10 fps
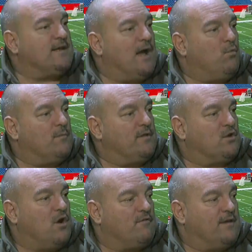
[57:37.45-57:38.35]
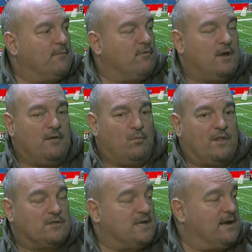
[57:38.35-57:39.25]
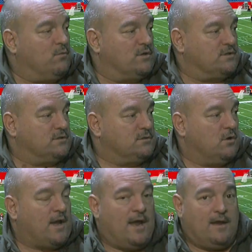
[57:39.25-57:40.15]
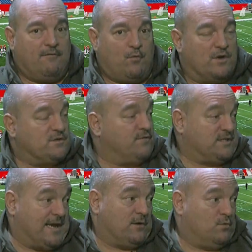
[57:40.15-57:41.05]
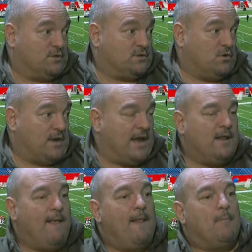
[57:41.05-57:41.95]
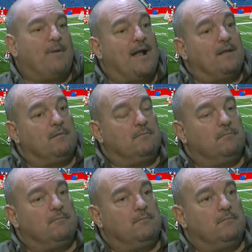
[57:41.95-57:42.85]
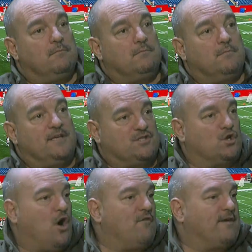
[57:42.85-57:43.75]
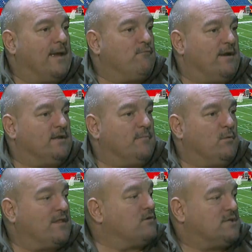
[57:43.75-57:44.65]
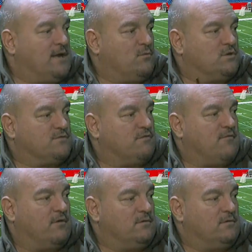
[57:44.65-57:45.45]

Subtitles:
now wouldn't be the golf game without Tiger Woods, okay? If it wasn't for Tiger Woods, okay? But is the golf game ready to be without Tiger Woods forever?